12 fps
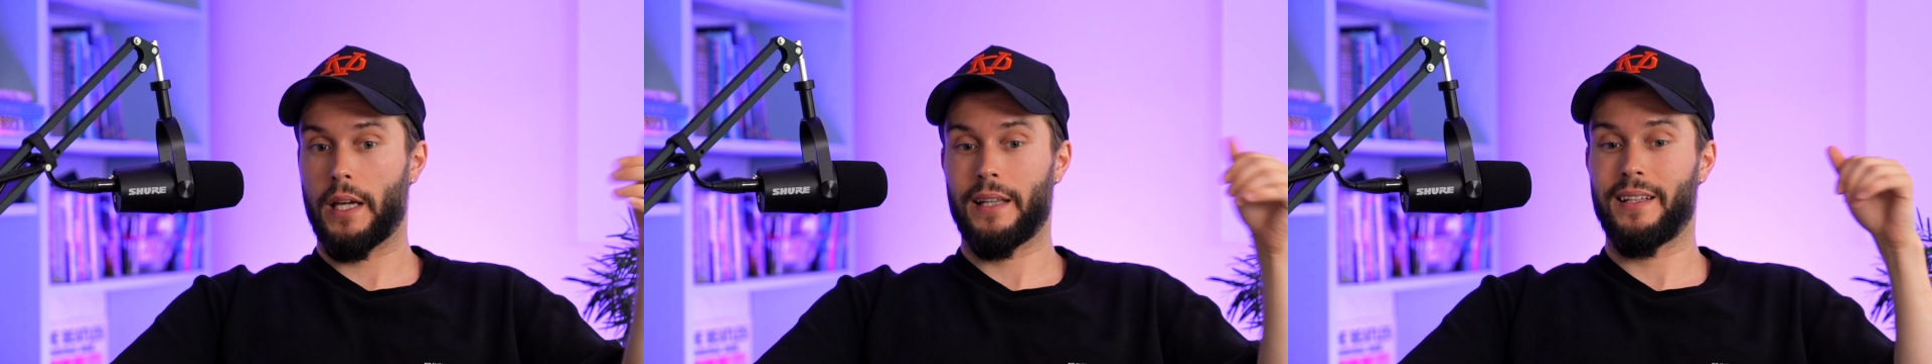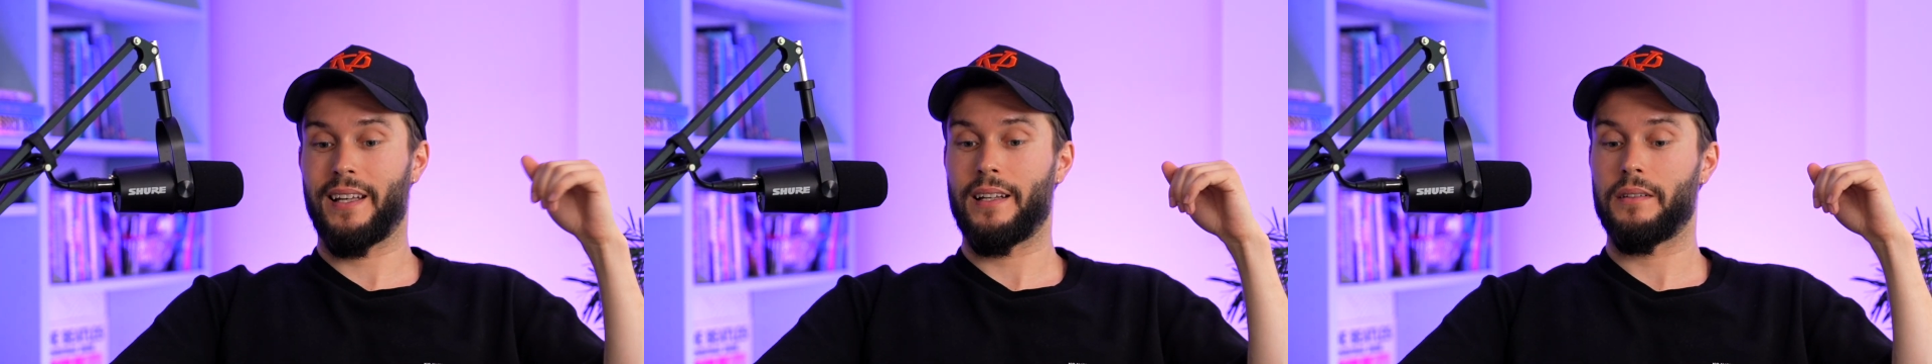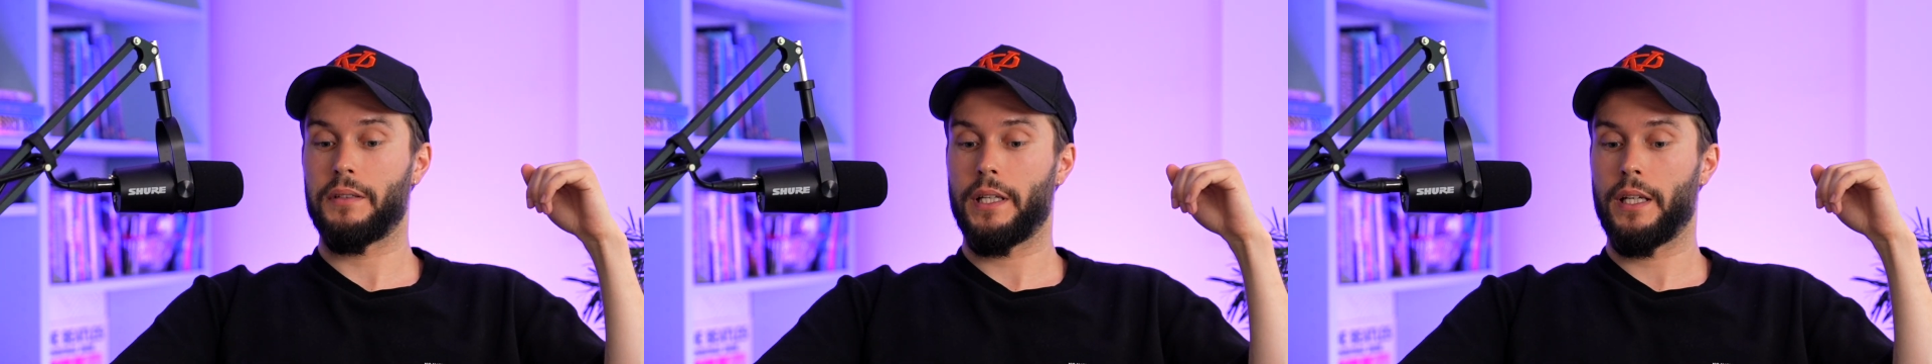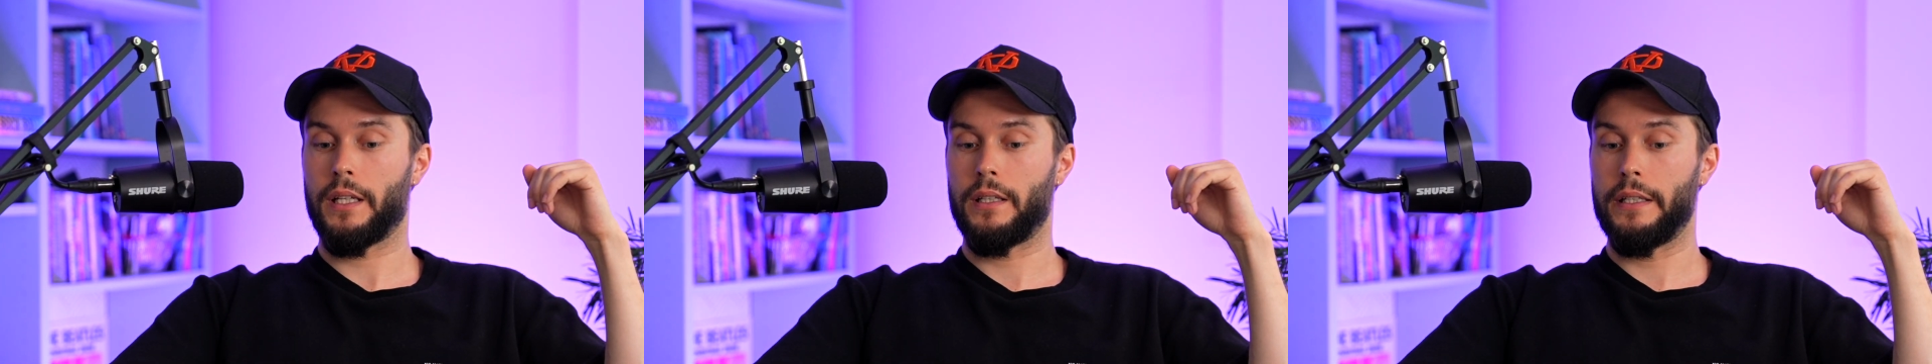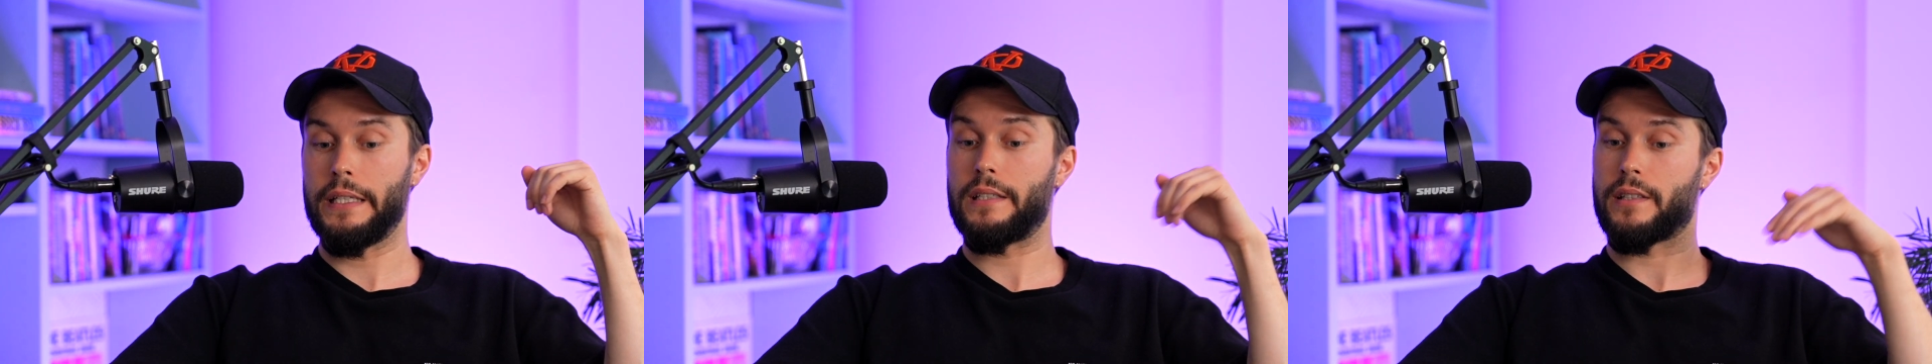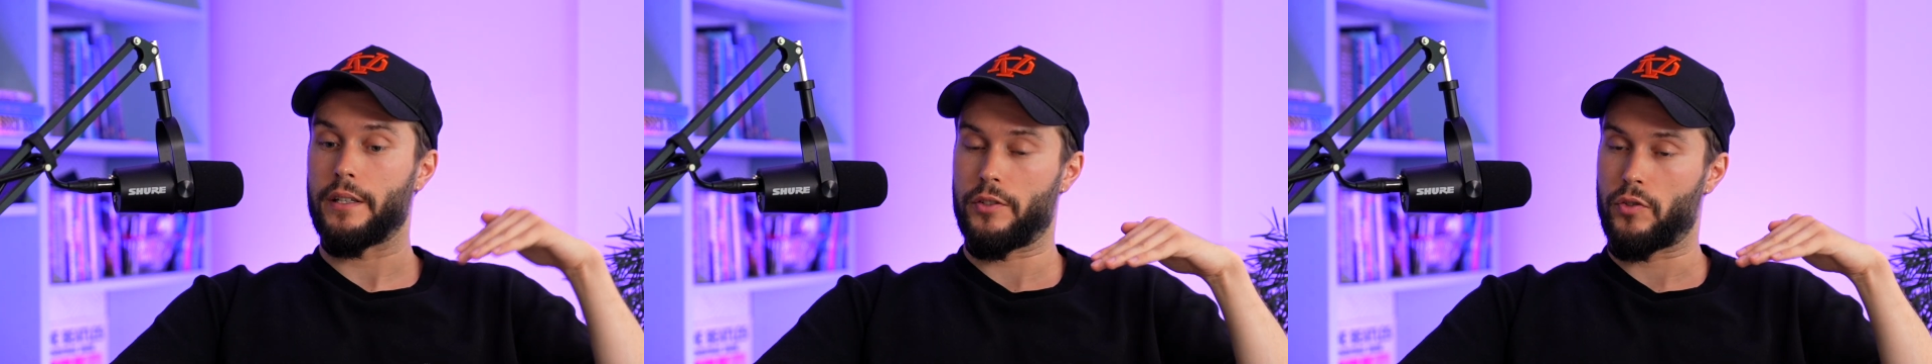and then it
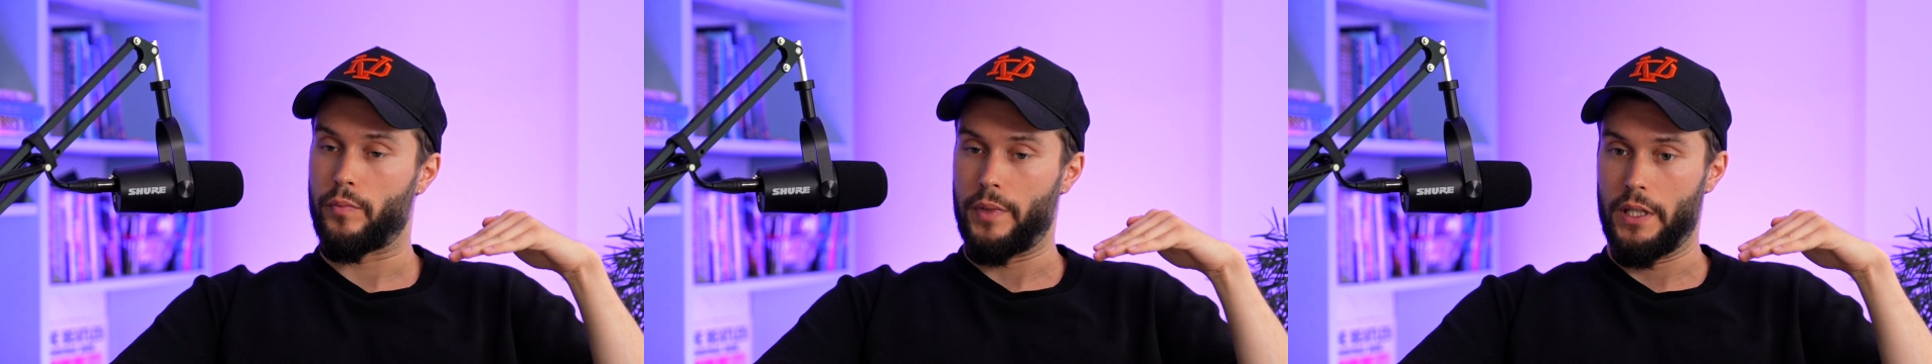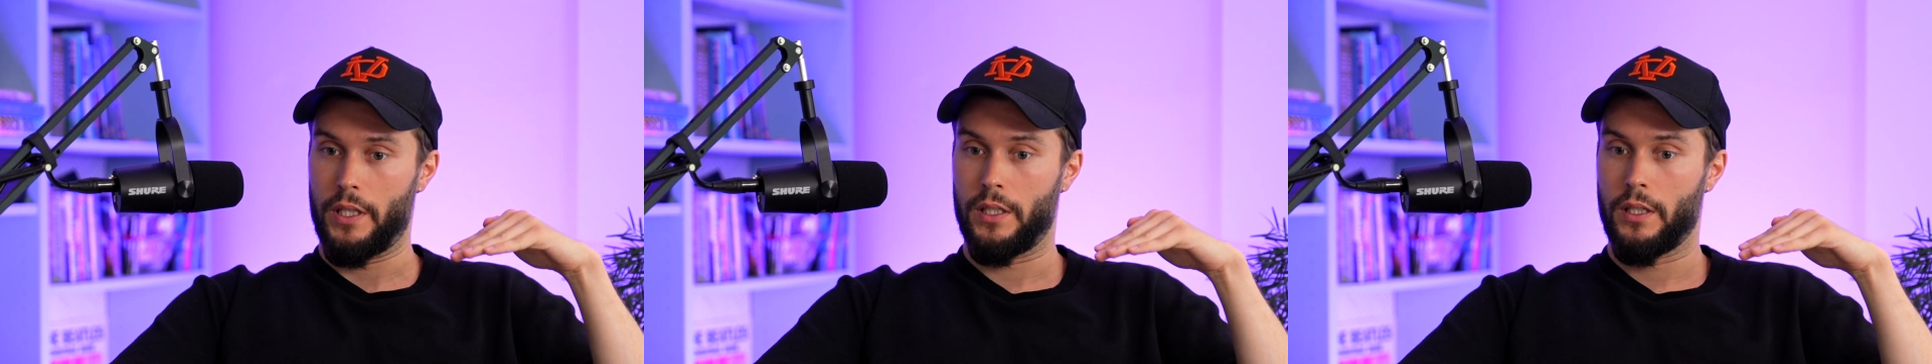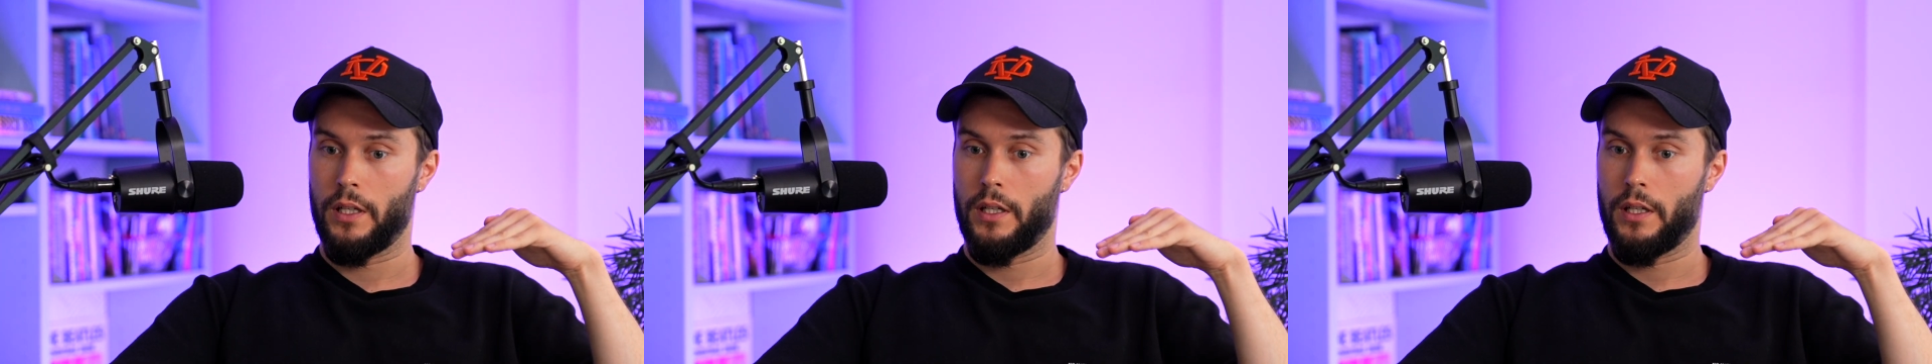leads into me